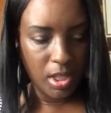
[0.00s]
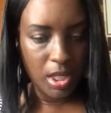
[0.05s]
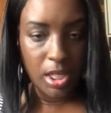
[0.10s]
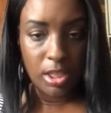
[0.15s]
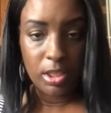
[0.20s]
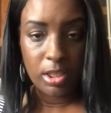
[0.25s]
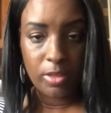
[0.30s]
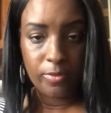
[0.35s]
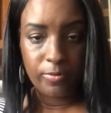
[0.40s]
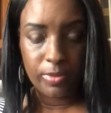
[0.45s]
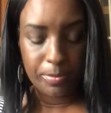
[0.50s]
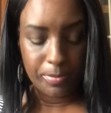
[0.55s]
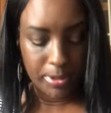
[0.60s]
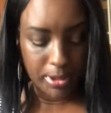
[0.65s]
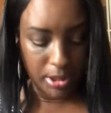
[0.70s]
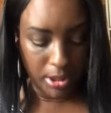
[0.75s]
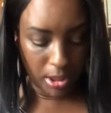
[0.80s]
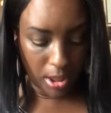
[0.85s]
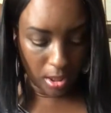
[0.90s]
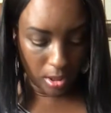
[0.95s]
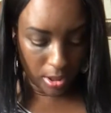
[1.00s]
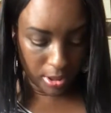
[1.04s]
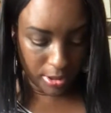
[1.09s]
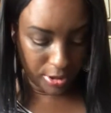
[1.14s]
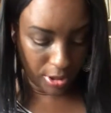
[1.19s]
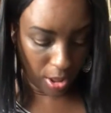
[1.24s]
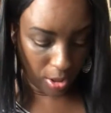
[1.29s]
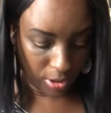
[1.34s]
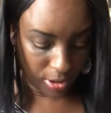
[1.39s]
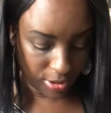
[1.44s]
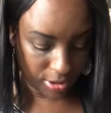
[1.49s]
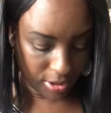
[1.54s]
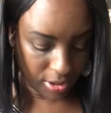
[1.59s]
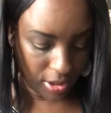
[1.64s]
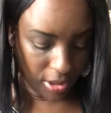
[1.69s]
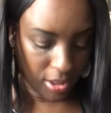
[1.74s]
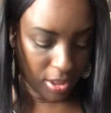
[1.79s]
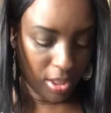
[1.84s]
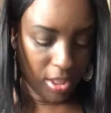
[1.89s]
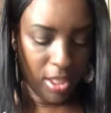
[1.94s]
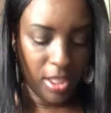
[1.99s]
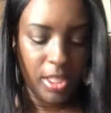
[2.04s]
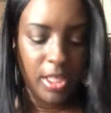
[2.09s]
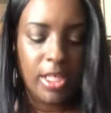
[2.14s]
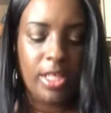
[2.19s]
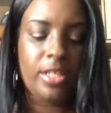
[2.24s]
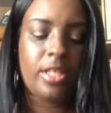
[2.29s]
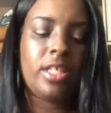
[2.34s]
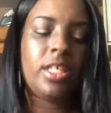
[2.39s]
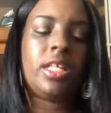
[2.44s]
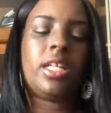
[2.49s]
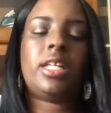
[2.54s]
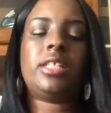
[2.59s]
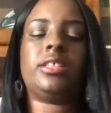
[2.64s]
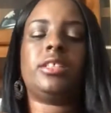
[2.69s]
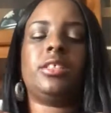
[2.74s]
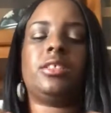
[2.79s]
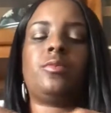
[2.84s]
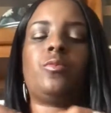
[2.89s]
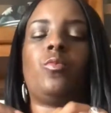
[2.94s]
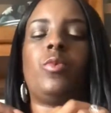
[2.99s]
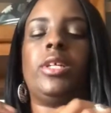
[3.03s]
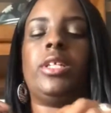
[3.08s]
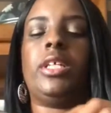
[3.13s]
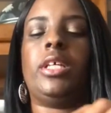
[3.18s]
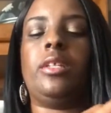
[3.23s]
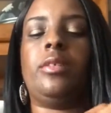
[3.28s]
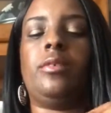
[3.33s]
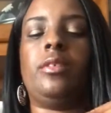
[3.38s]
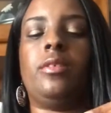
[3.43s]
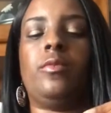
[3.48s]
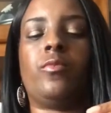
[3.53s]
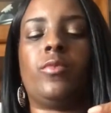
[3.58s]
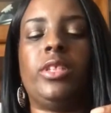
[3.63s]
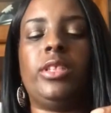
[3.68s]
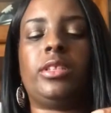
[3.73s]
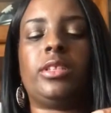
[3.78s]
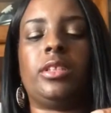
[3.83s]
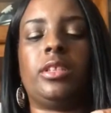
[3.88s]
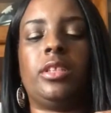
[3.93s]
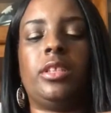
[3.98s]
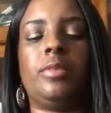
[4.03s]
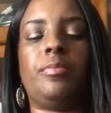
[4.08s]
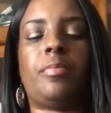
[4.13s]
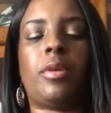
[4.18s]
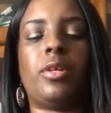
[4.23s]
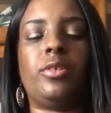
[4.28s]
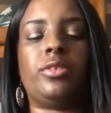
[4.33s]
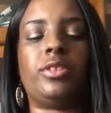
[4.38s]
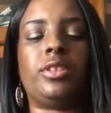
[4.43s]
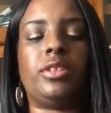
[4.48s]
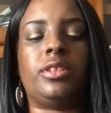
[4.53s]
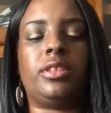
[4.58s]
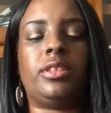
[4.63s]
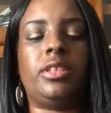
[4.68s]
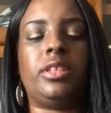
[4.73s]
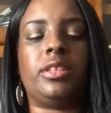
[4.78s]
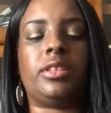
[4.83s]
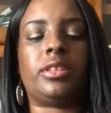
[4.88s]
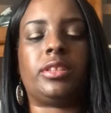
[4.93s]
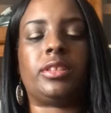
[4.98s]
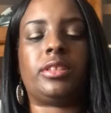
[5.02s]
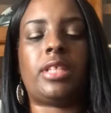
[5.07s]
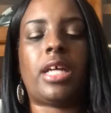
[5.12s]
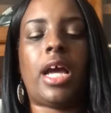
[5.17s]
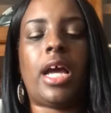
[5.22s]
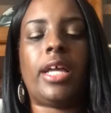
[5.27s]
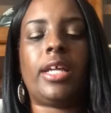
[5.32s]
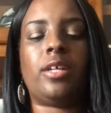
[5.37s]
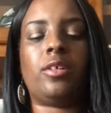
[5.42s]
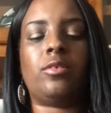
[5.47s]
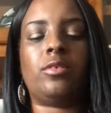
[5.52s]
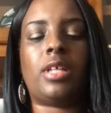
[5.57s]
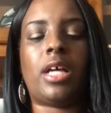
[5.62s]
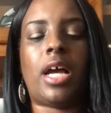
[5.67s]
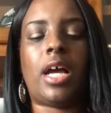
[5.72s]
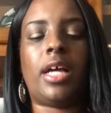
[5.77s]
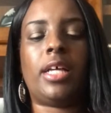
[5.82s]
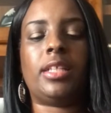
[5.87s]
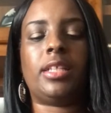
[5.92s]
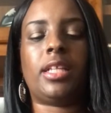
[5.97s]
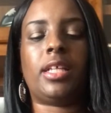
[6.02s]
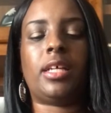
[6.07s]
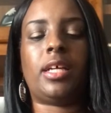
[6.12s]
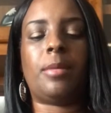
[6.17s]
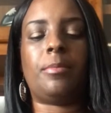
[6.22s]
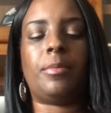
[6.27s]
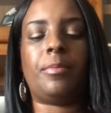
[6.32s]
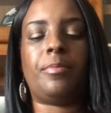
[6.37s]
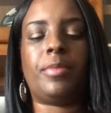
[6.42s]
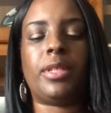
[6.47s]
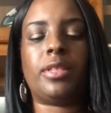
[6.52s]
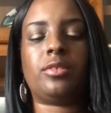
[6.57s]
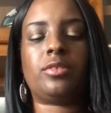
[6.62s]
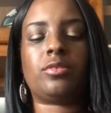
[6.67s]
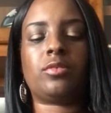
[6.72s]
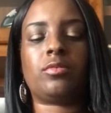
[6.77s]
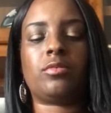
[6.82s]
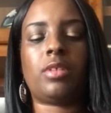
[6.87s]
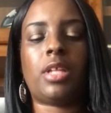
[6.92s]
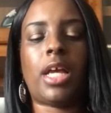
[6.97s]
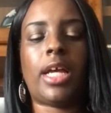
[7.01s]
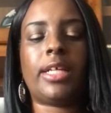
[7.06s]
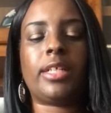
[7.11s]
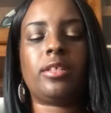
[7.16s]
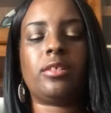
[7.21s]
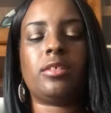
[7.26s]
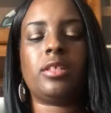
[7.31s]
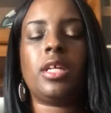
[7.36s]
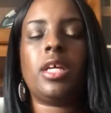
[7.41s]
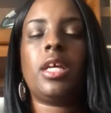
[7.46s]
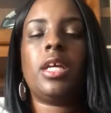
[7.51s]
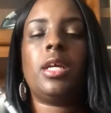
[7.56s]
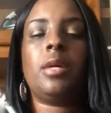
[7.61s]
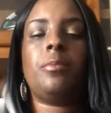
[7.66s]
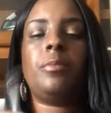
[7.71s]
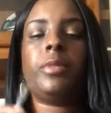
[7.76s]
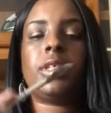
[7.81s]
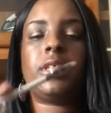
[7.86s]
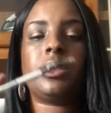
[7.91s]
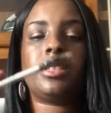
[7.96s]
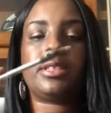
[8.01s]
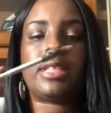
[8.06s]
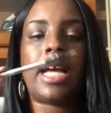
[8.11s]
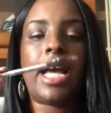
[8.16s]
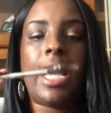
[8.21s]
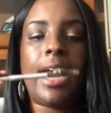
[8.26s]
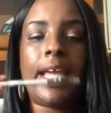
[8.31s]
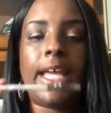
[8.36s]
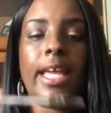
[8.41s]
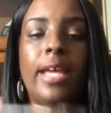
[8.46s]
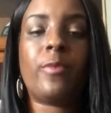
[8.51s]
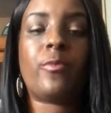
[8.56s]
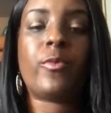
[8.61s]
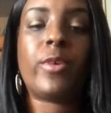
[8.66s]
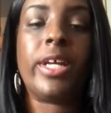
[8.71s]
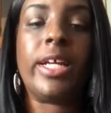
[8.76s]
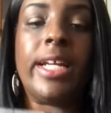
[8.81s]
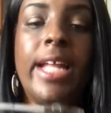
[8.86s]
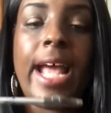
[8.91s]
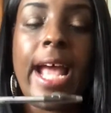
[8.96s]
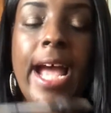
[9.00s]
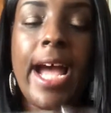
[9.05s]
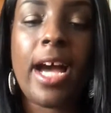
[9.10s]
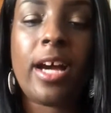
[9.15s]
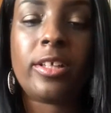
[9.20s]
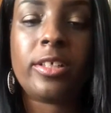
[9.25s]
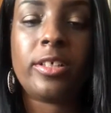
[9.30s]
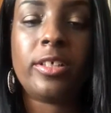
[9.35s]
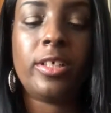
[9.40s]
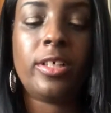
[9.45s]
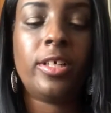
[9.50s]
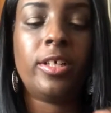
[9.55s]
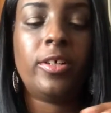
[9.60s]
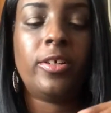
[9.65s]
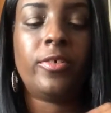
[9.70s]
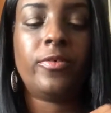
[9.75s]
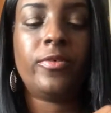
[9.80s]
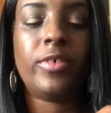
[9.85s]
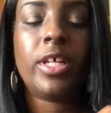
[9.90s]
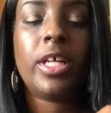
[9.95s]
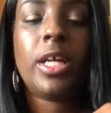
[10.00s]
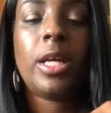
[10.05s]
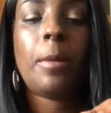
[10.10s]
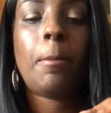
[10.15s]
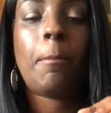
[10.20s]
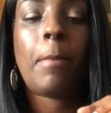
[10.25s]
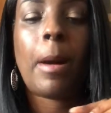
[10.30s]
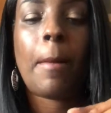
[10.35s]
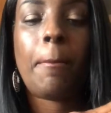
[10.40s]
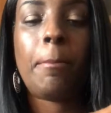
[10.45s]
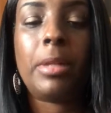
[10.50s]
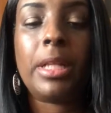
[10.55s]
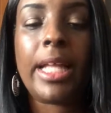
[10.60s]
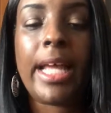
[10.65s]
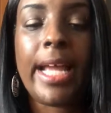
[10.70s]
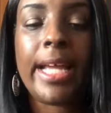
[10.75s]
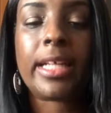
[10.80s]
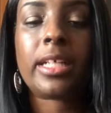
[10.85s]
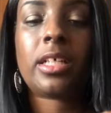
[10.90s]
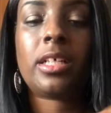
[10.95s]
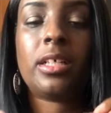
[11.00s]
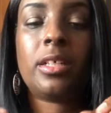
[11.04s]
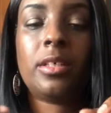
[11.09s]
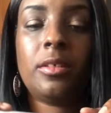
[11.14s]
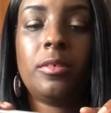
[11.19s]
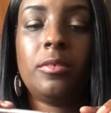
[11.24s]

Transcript: I love lipstick, y'all, as y'all can see. And then I just went and recently purchased this Style pencil liner because I had ran out of my black